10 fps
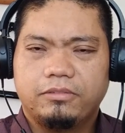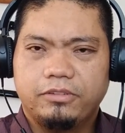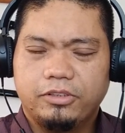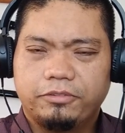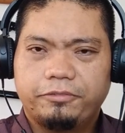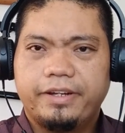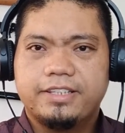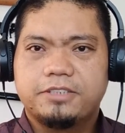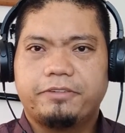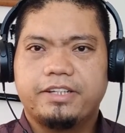your
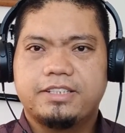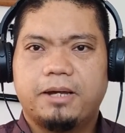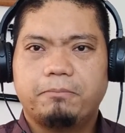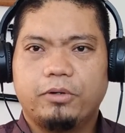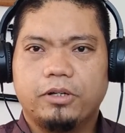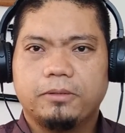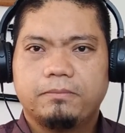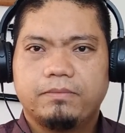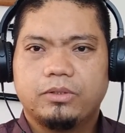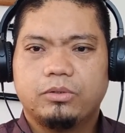friends for example
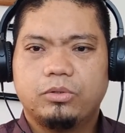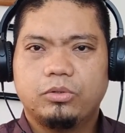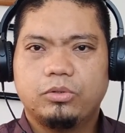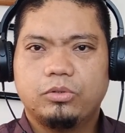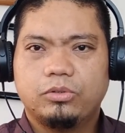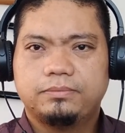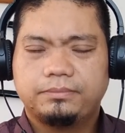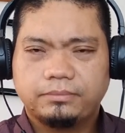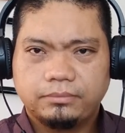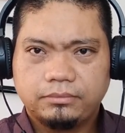who
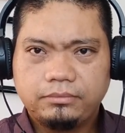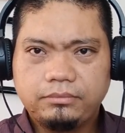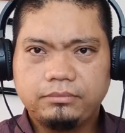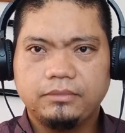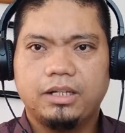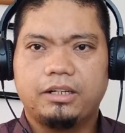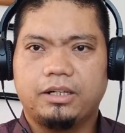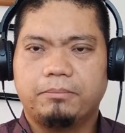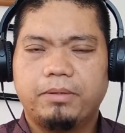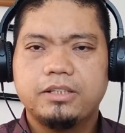are
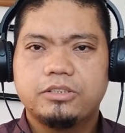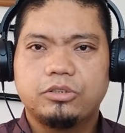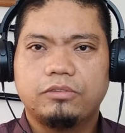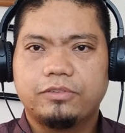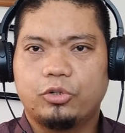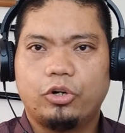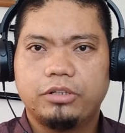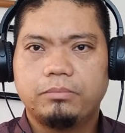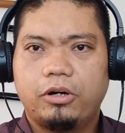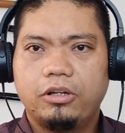a bunch of
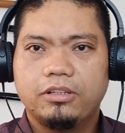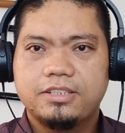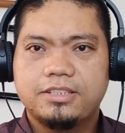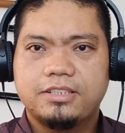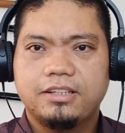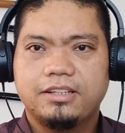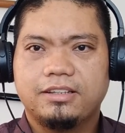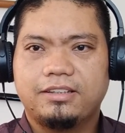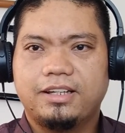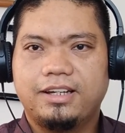cornballs
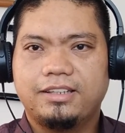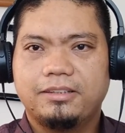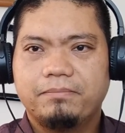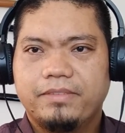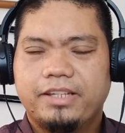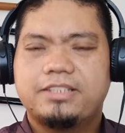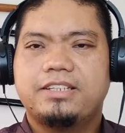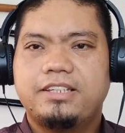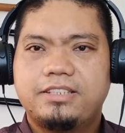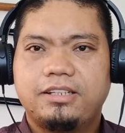that it's
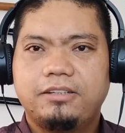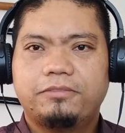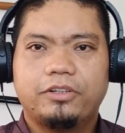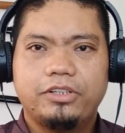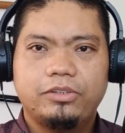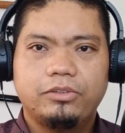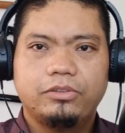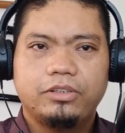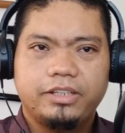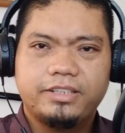easily for
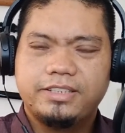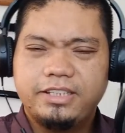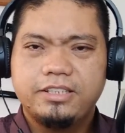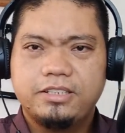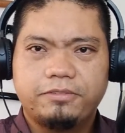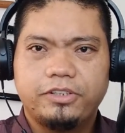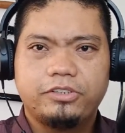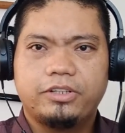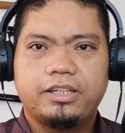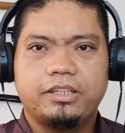you it's easy for you
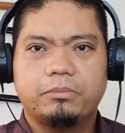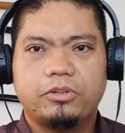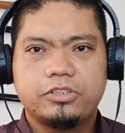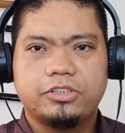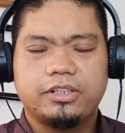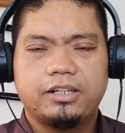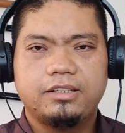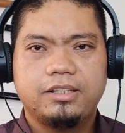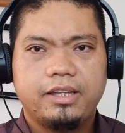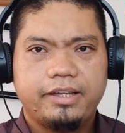to get
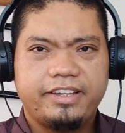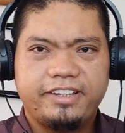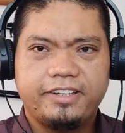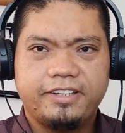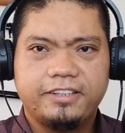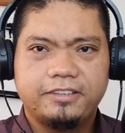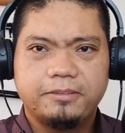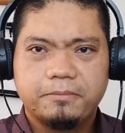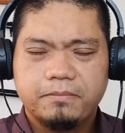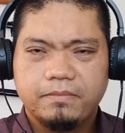emotional and
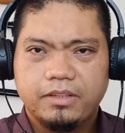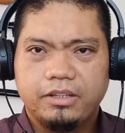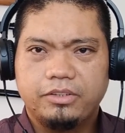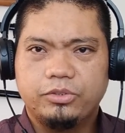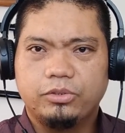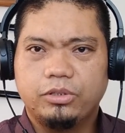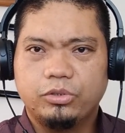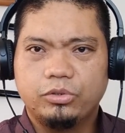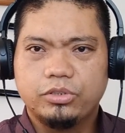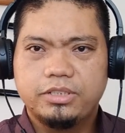you
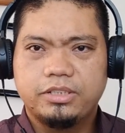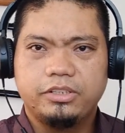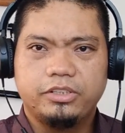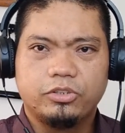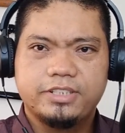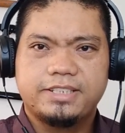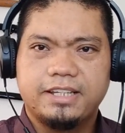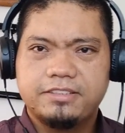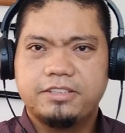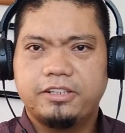lose your
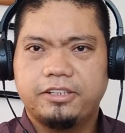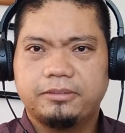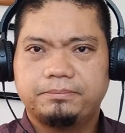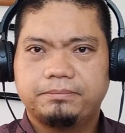center